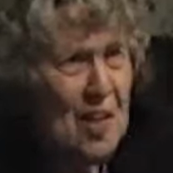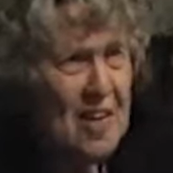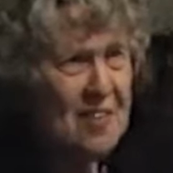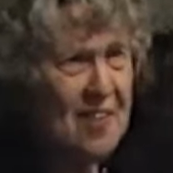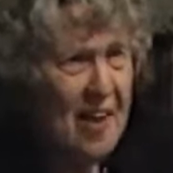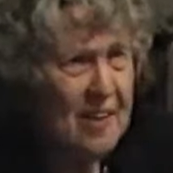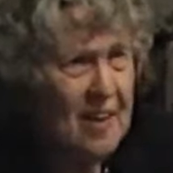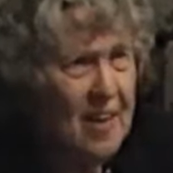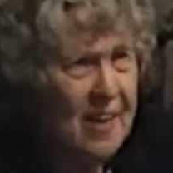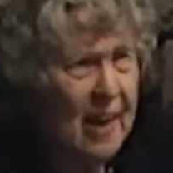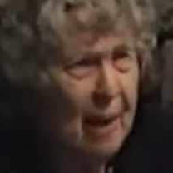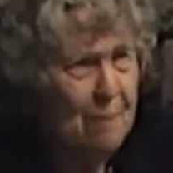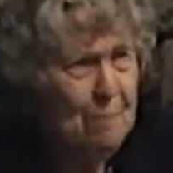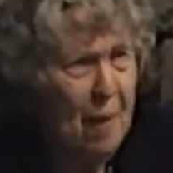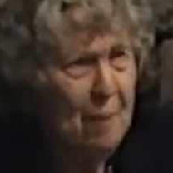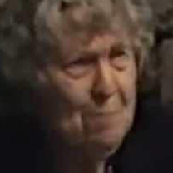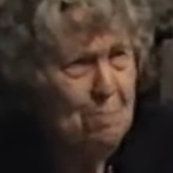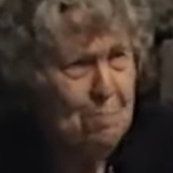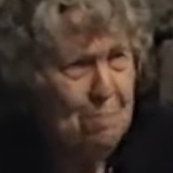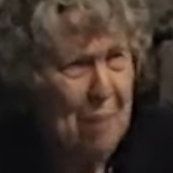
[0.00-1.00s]
need a kick up
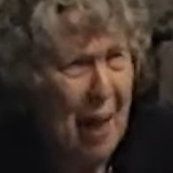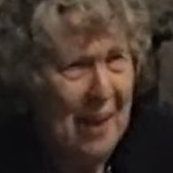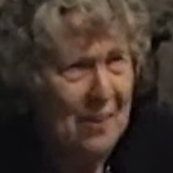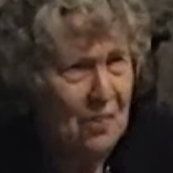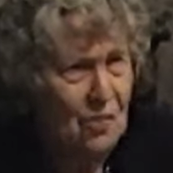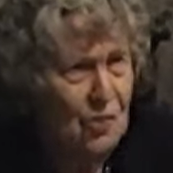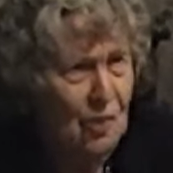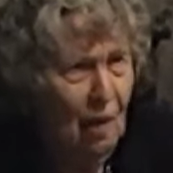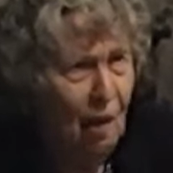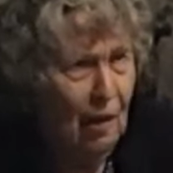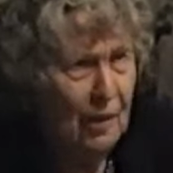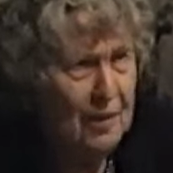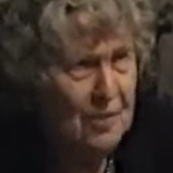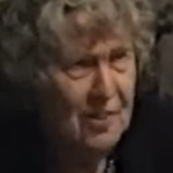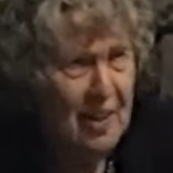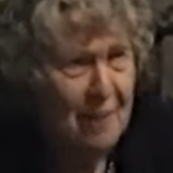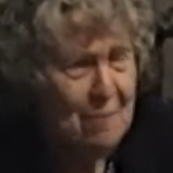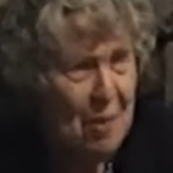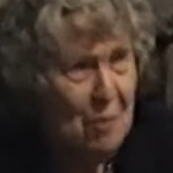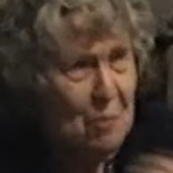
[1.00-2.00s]
the backside,
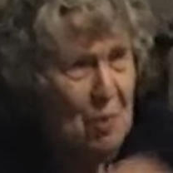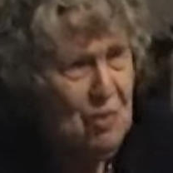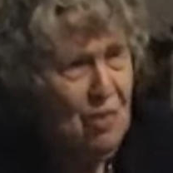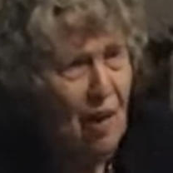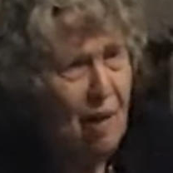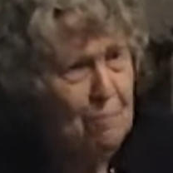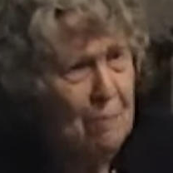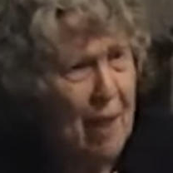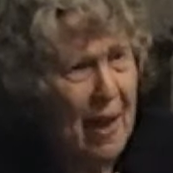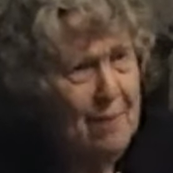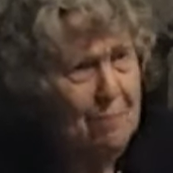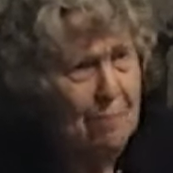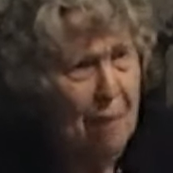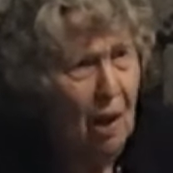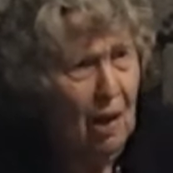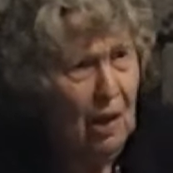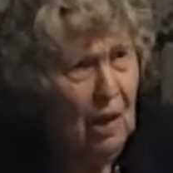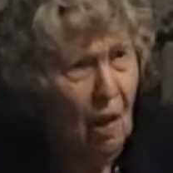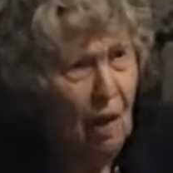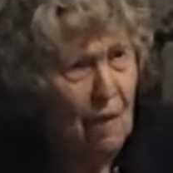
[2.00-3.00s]
something which I've made
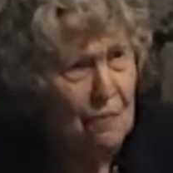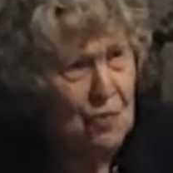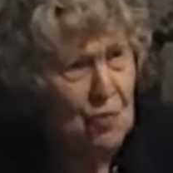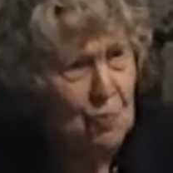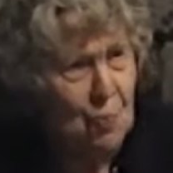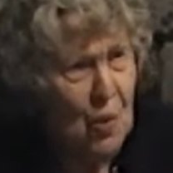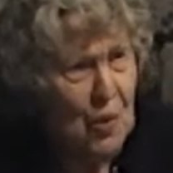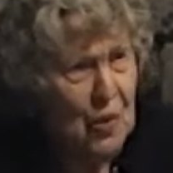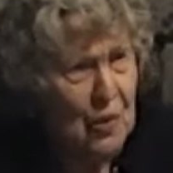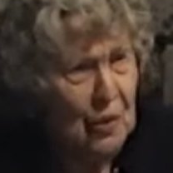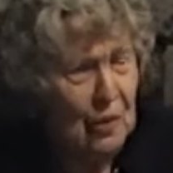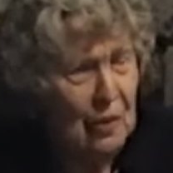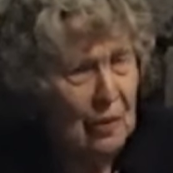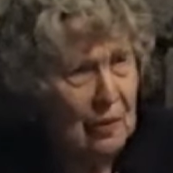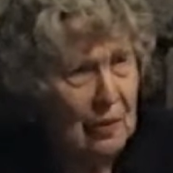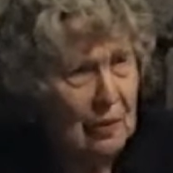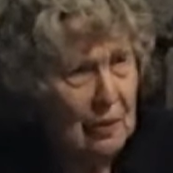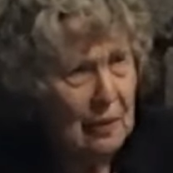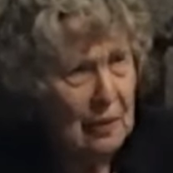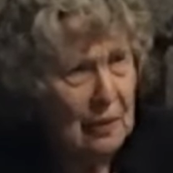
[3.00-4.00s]
my life's work.
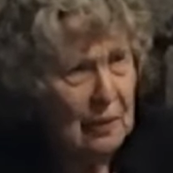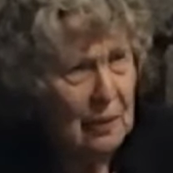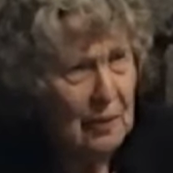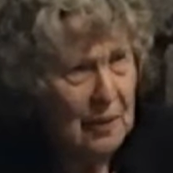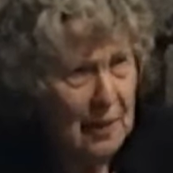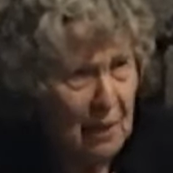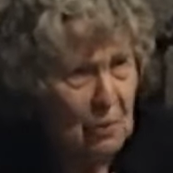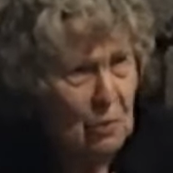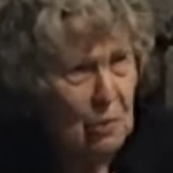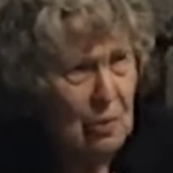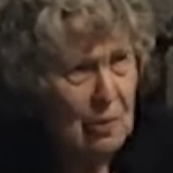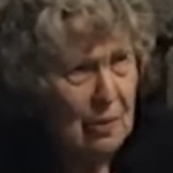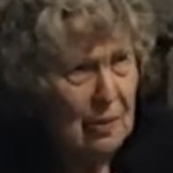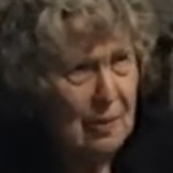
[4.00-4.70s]
So,